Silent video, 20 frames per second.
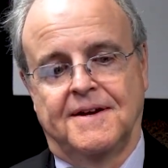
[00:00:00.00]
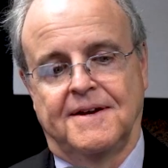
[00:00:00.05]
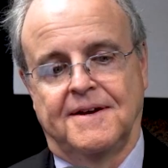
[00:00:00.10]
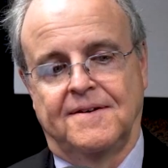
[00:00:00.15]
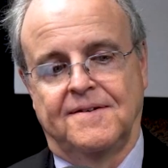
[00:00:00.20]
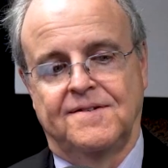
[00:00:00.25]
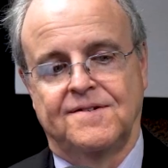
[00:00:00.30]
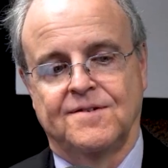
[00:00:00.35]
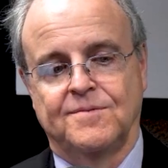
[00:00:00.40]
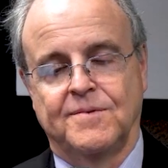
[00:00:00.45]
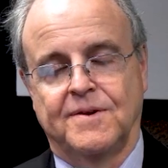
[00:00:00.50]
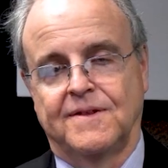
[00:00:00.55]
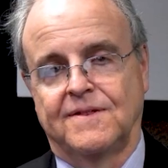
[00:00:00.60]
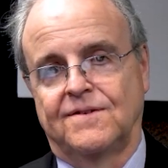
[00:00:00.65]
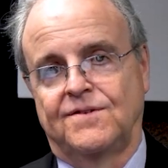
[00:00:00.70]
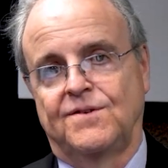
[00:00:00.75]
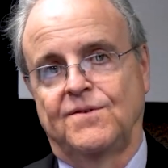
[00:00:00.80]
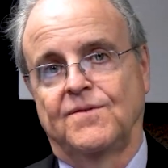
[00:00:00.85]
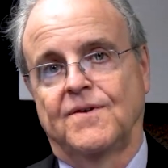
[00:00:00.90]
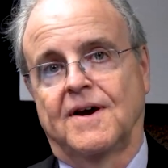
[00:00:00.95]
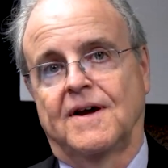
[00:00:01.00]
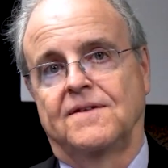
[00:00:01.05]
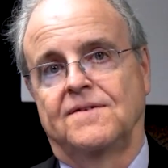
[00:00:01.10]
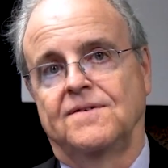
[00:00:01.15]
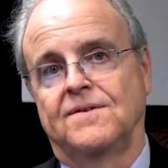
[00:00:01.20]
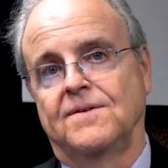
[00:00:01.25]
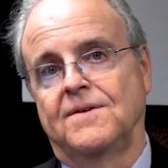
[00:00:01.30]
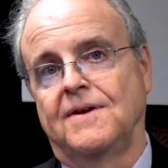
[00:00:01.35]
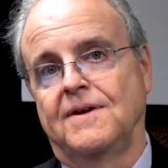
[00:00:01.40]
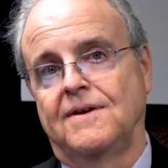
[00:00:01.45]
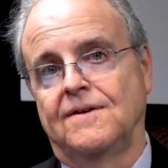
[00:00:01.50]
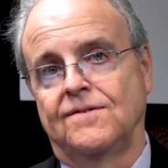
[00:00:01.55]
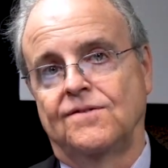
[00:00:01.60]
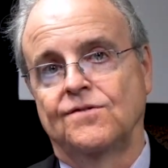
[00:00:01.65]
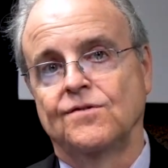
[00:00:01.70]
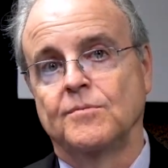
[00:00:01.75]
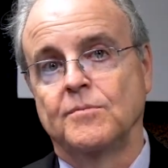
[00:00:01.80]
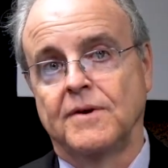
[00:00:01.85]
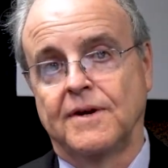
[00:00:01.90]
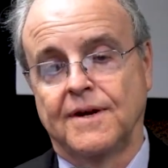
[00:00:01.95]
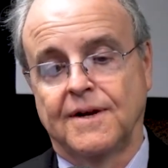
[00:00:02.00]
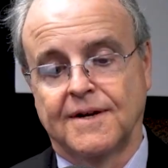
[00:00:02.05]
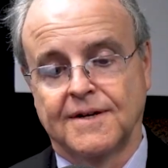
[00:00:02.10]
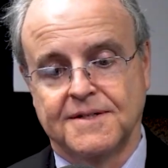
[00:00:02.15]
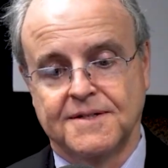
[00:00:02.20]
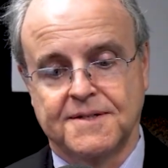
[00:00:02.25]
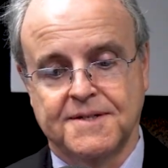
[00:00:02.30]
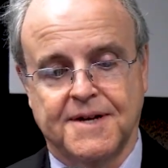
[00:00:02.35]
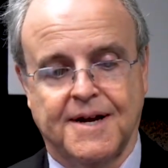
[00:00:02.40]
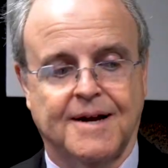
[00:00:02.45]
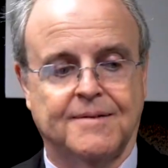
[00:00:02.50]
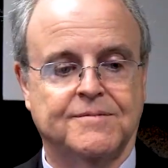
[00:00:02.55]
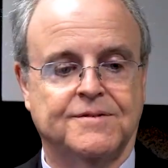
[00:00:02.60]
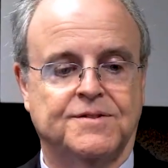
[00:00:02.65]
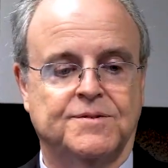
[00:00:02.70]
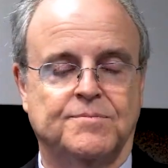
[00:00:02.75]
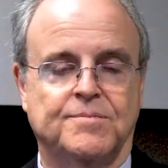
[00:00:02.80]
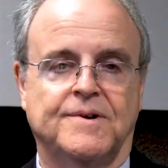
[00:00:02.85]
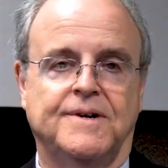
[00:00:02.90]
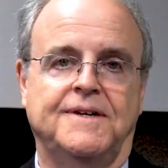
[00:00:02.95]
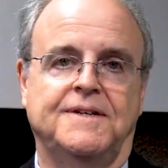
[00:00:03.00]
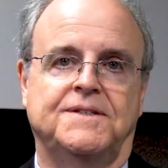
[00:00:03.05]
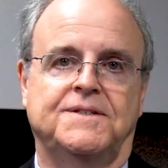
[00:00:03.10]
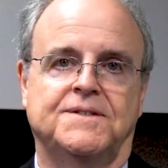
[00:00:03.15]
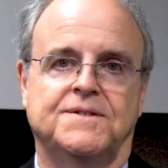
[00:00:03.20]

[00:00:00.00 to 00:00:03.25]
assuming that you've got duty, assuming you can establish breach,